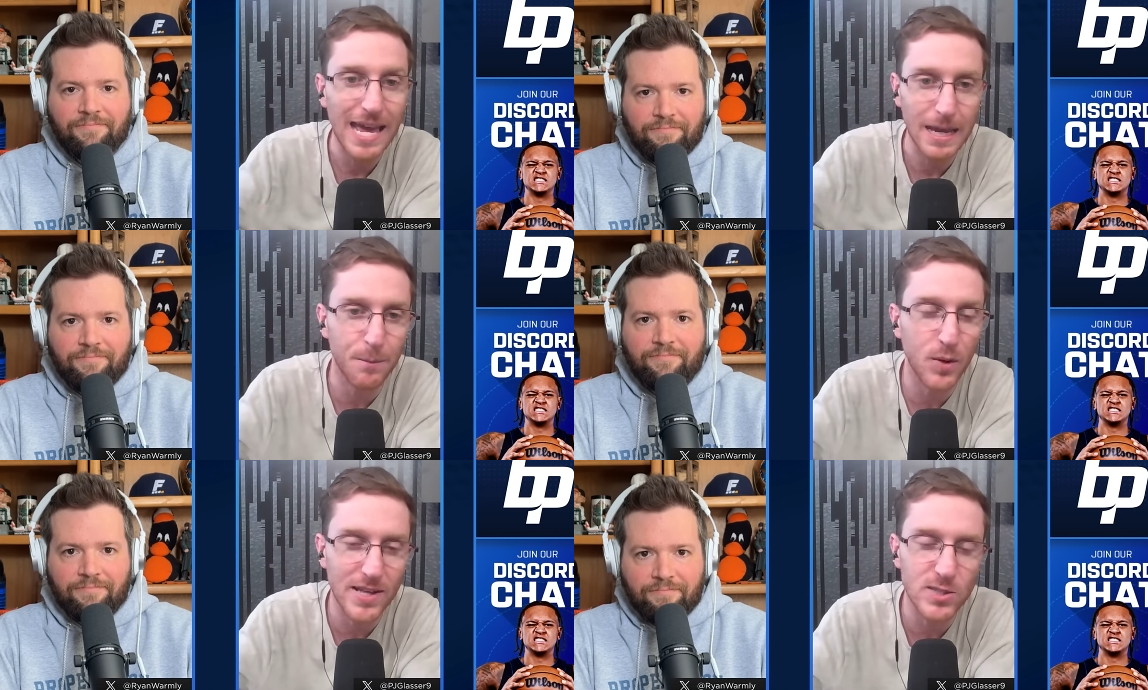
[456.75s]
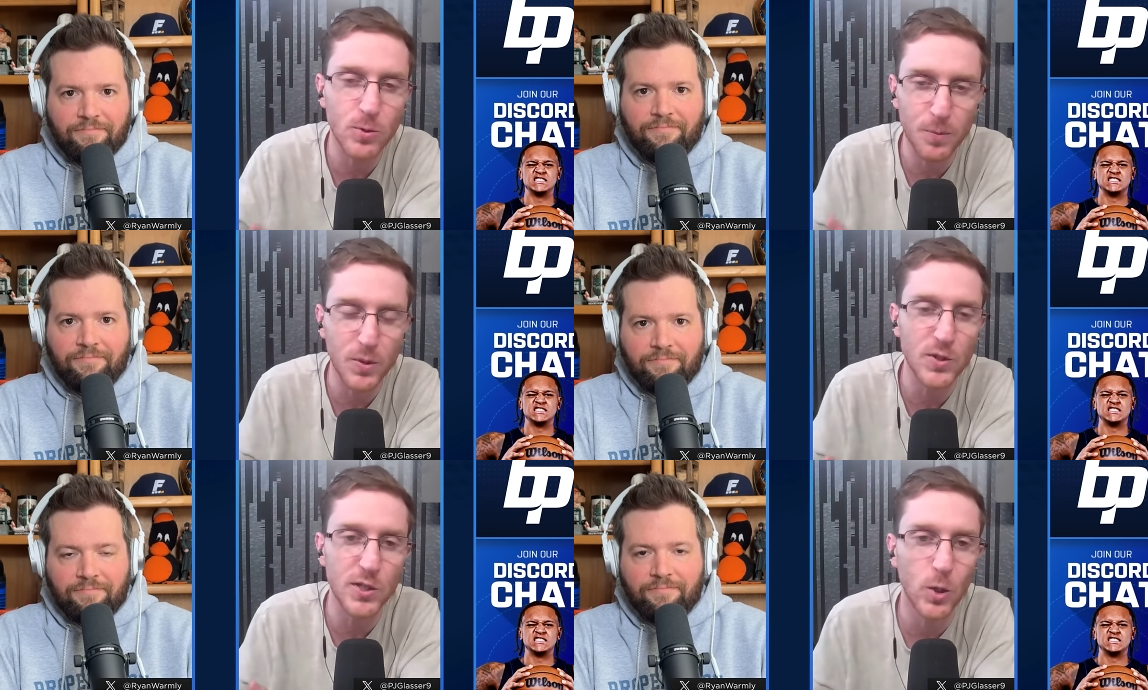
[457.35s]
Speaker 1: Impressed with
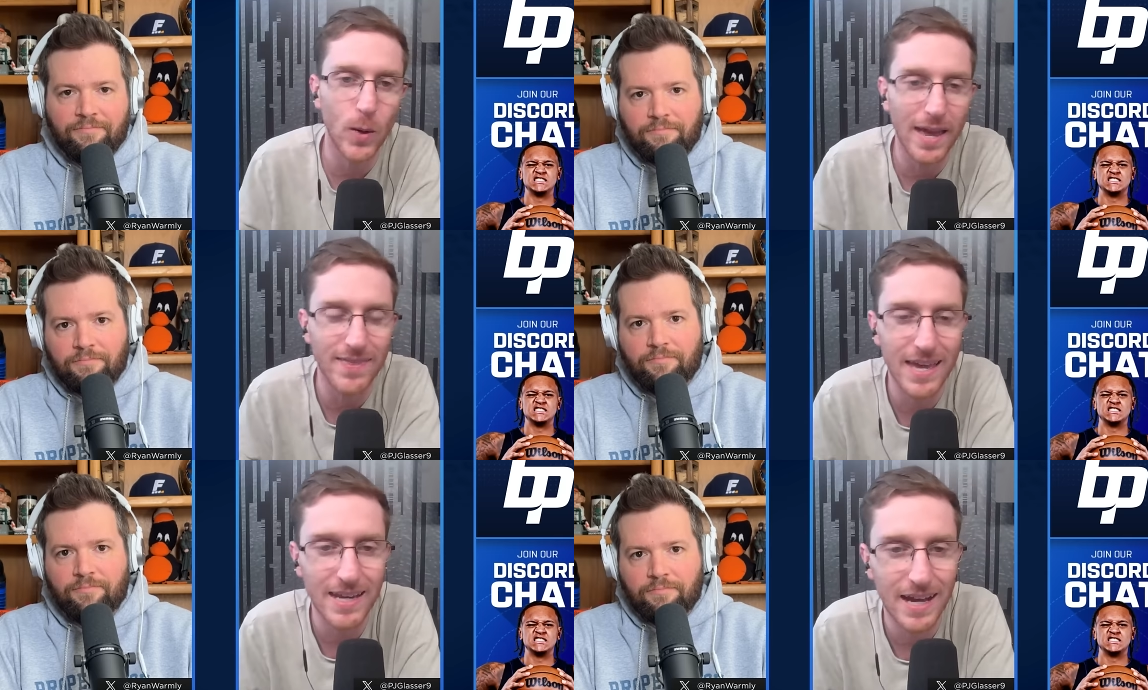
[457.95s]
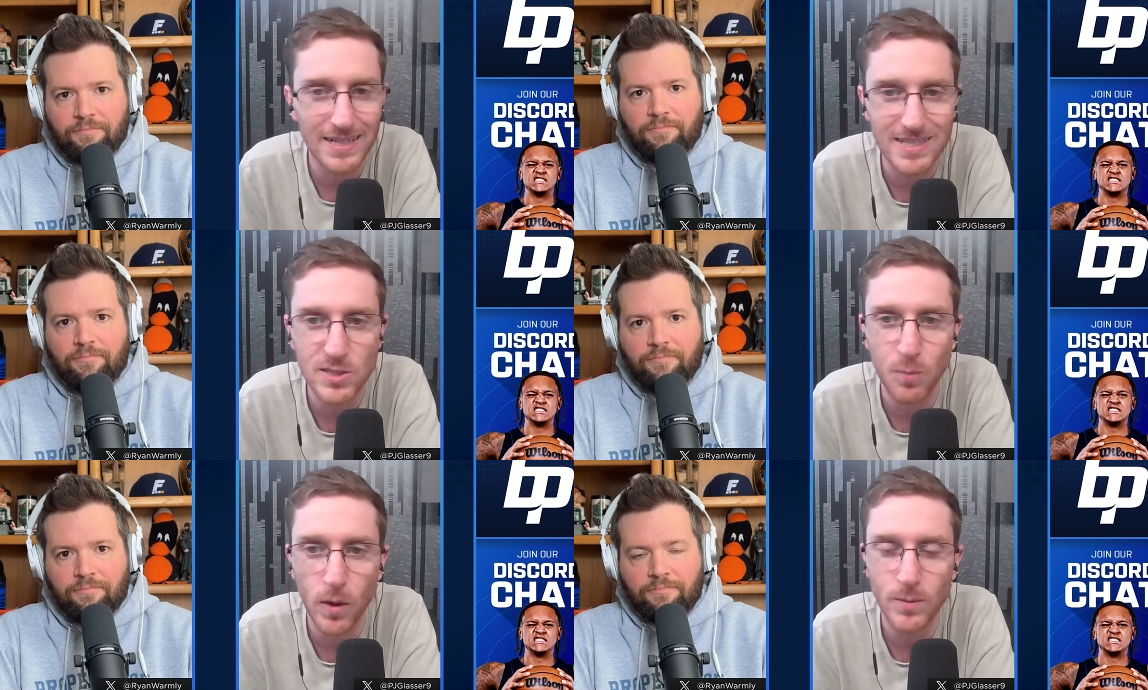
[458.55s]
Purdue, and then uh,
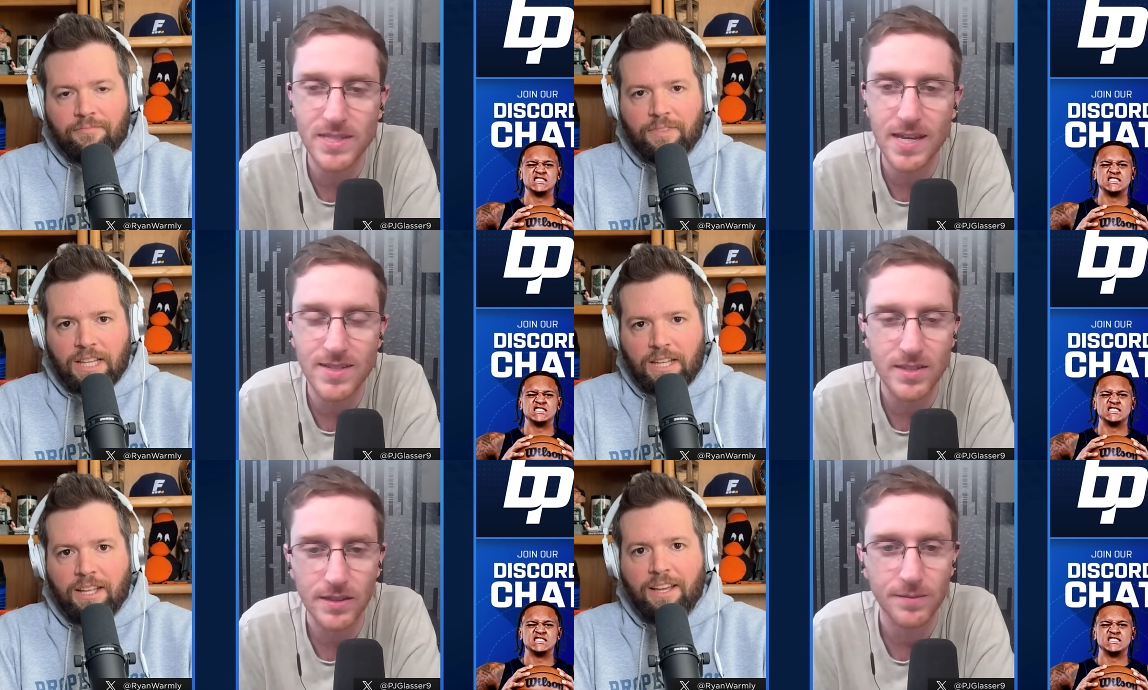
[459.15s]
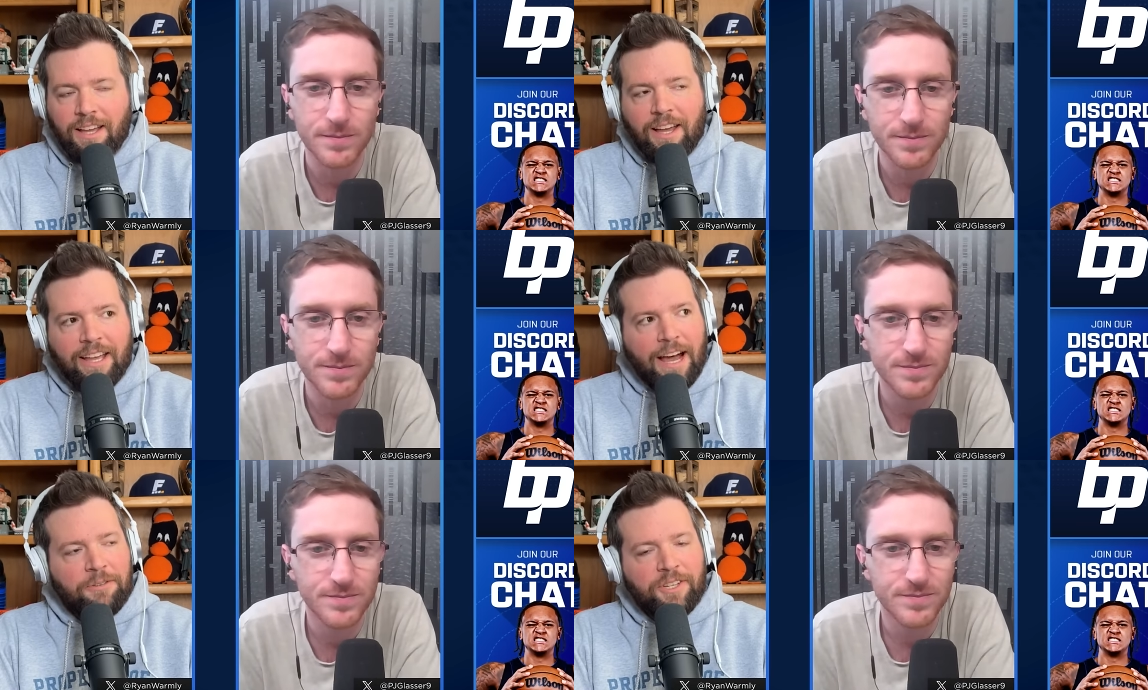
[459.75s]
disappointed with Tennessee.
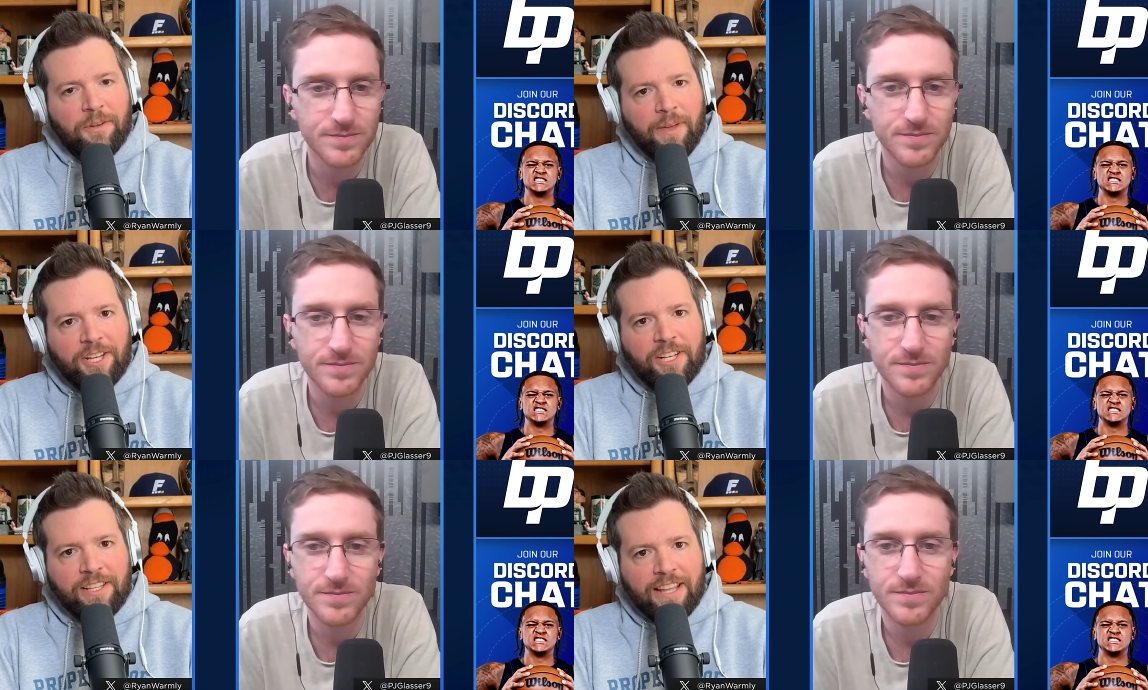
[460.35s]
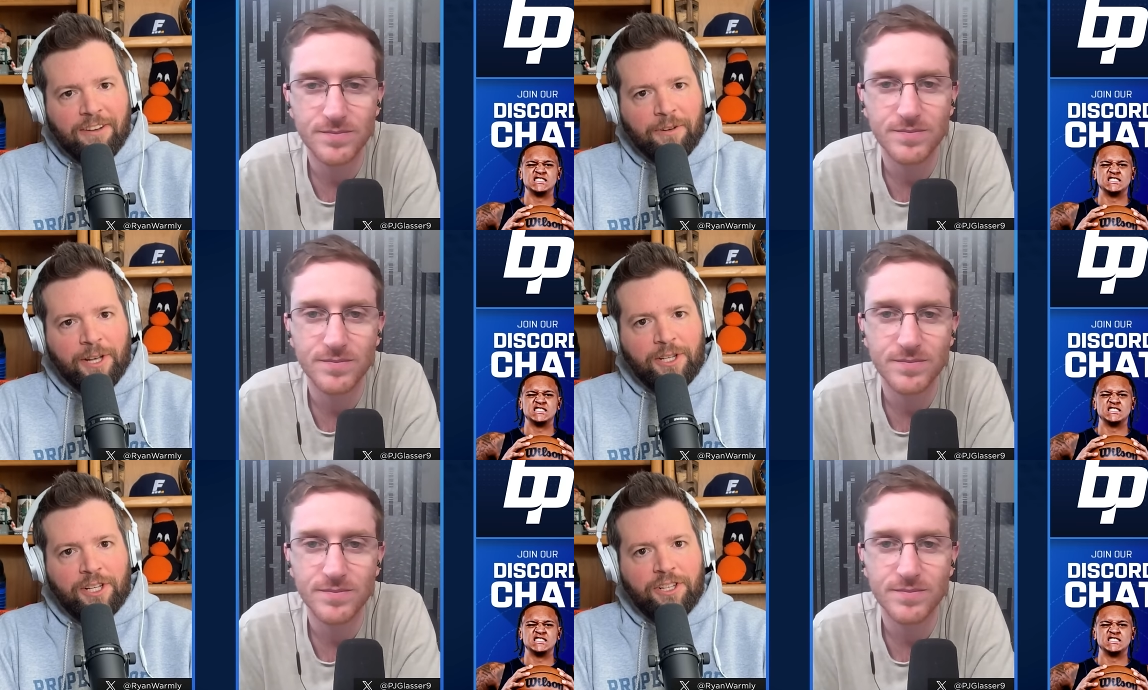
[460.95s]
Speaker 2: Yeah, I was going to mention in that
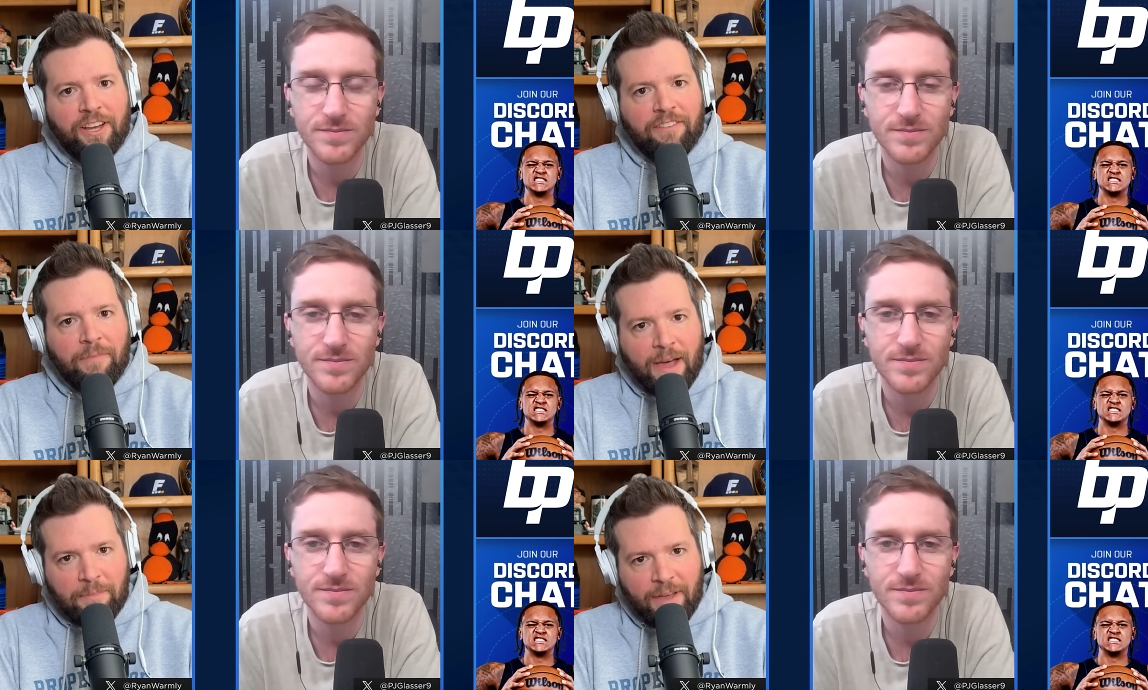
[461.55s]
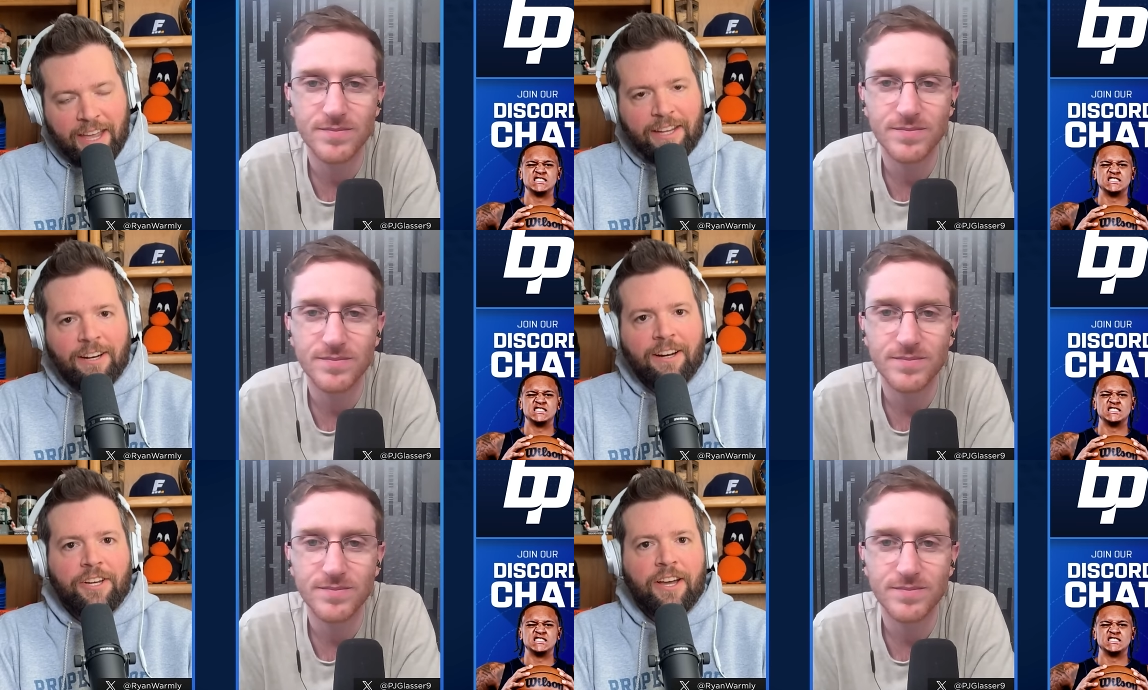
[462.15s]
region, you have Matt
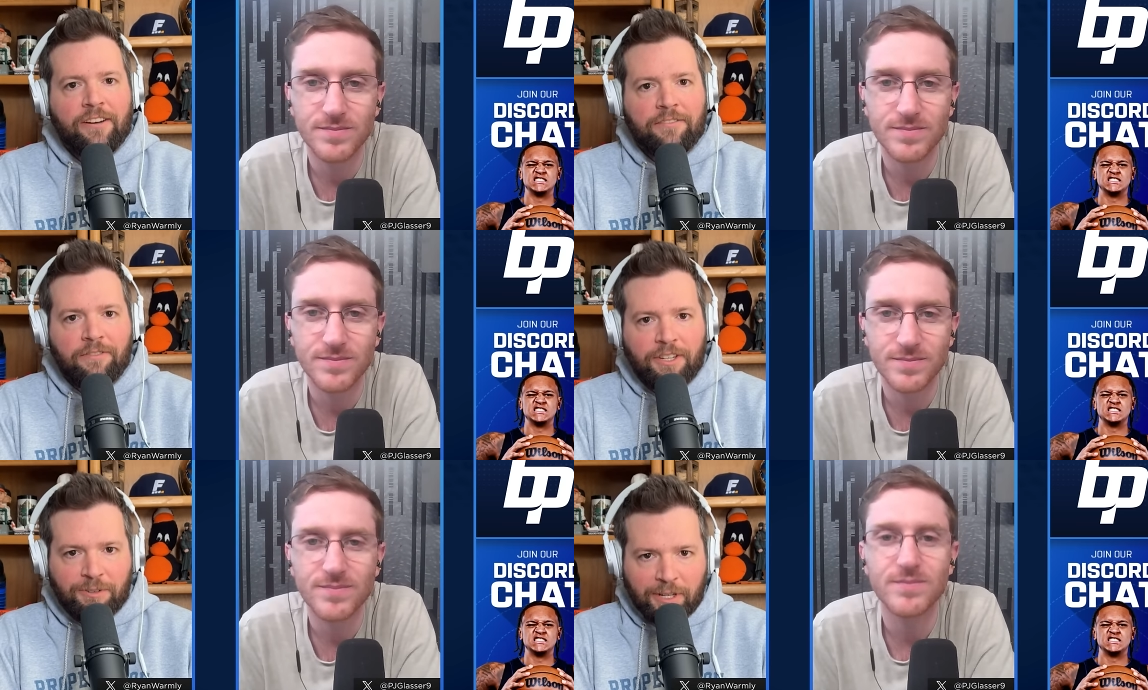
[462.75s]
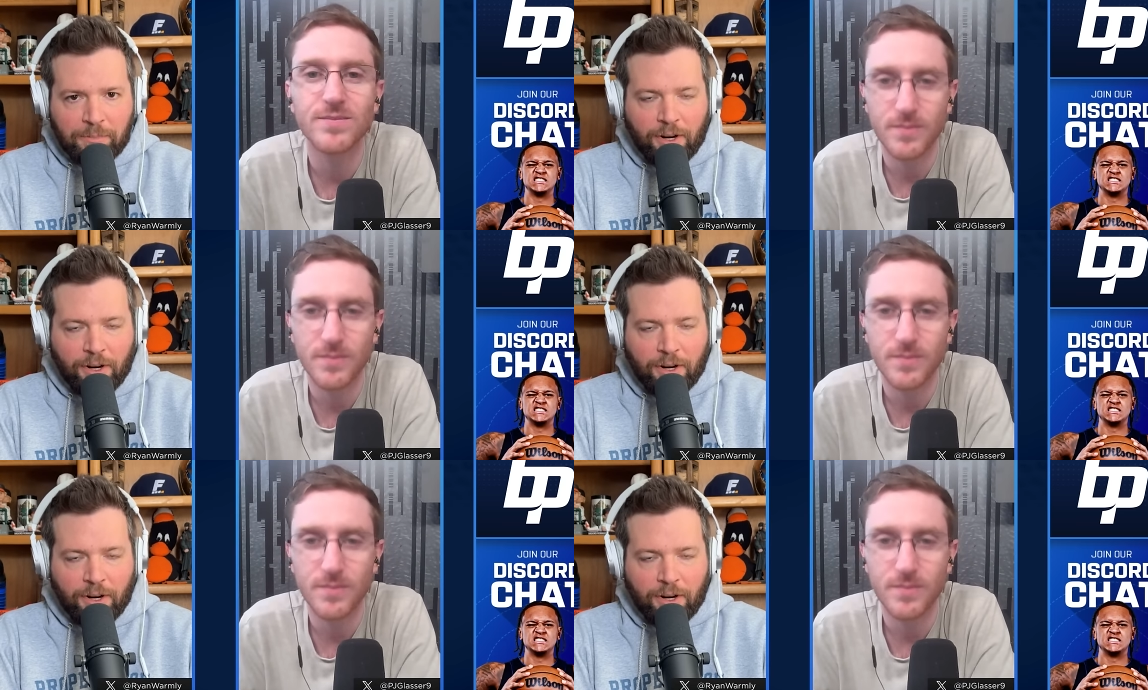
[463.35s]
Painter, you have Rick